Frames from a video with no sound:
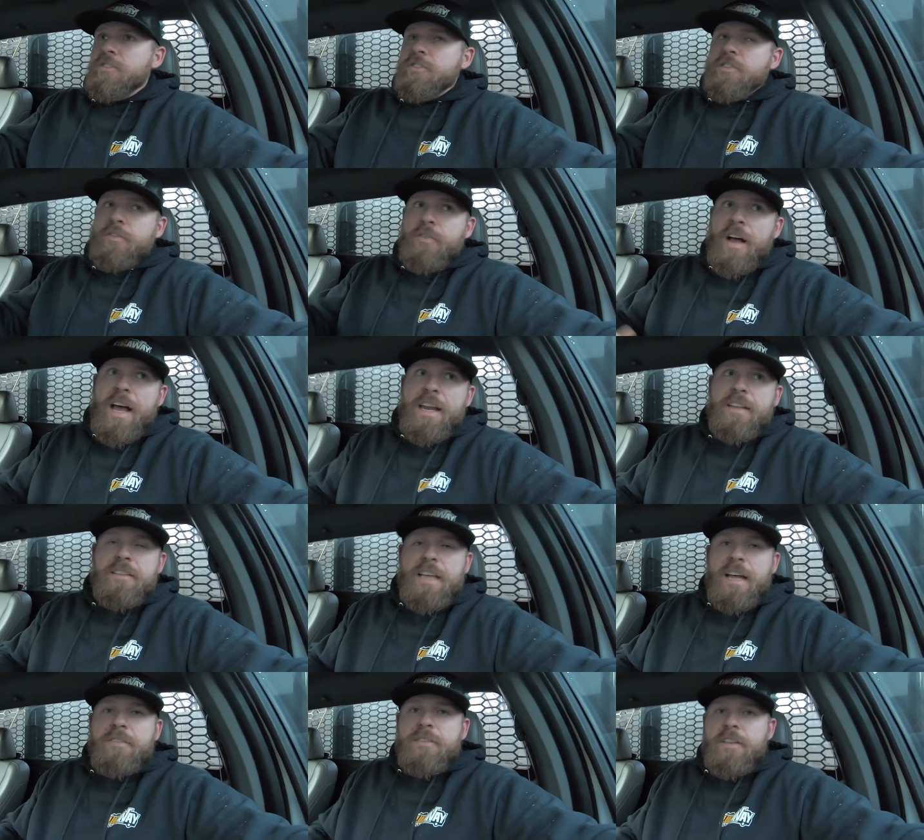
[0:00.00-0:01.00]
just divide it
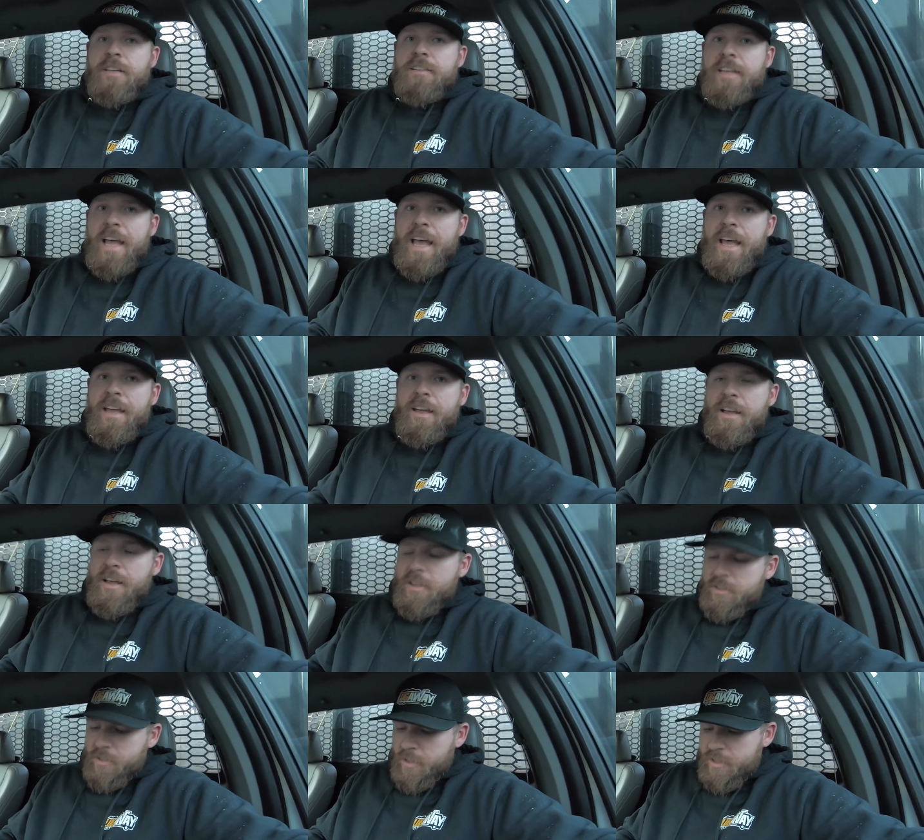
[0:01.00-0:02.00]
down to the day.
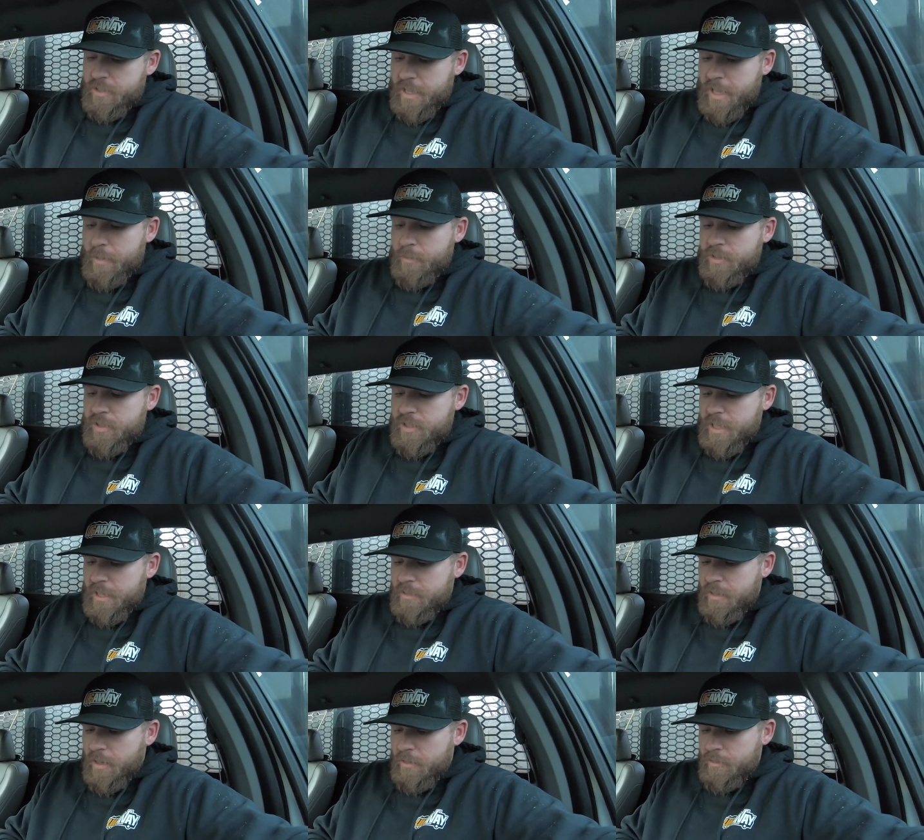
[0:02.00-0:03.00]
So let's say it was
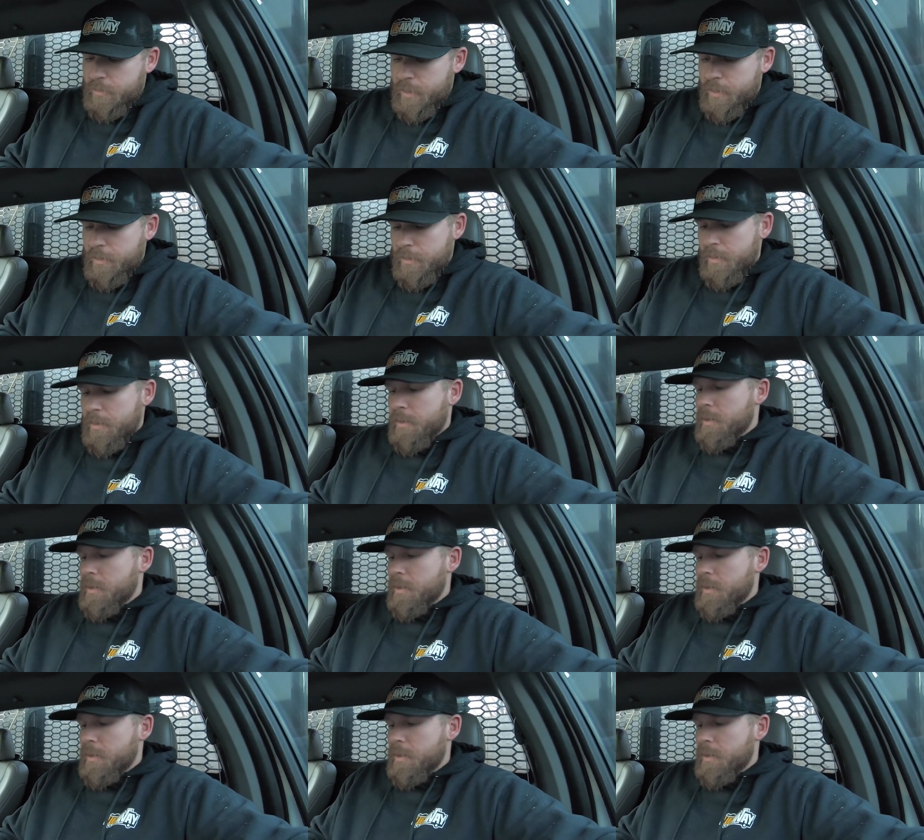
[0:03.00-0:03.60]
600.